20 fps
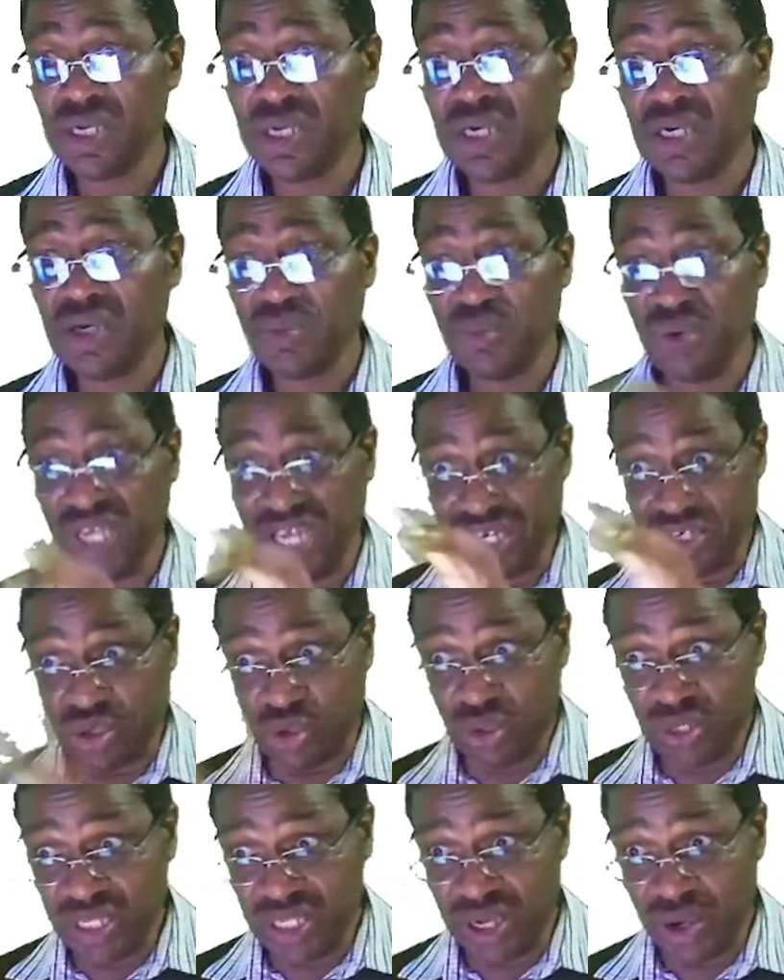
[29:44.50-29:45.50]
We are told
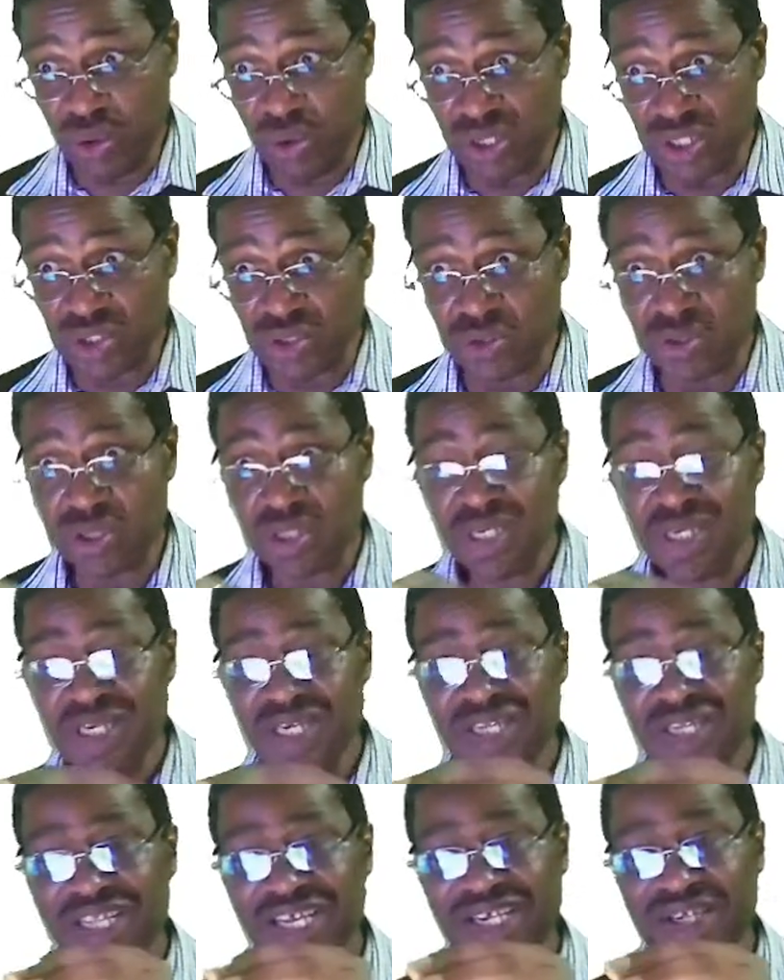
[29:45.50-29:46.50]
in the question,
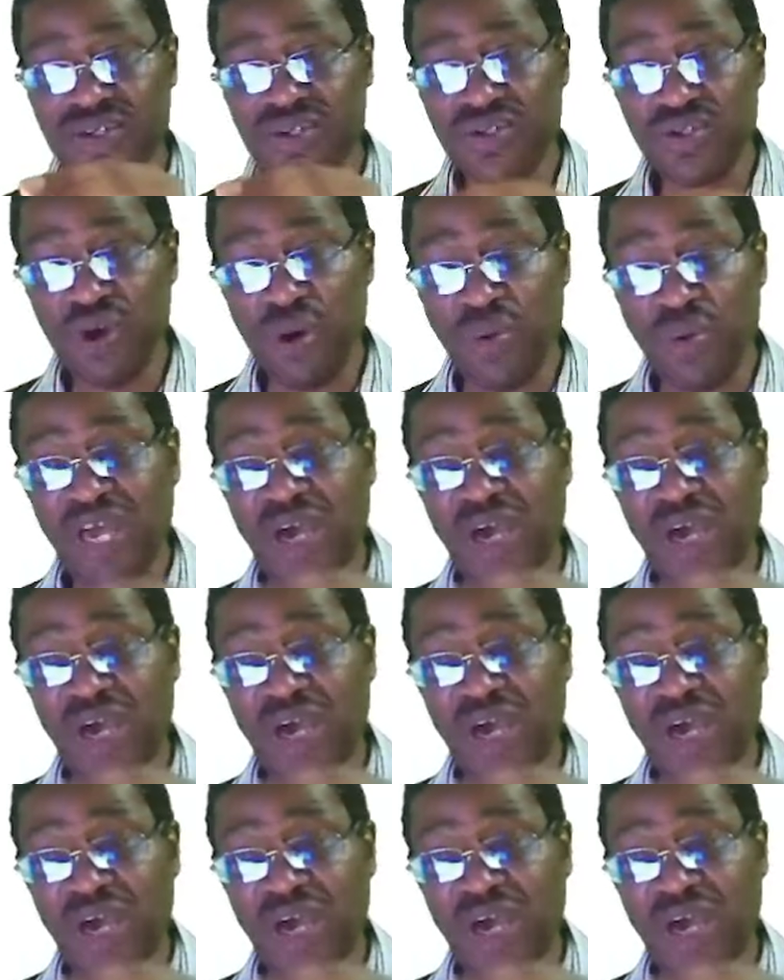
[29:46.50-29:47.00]
there is nowhere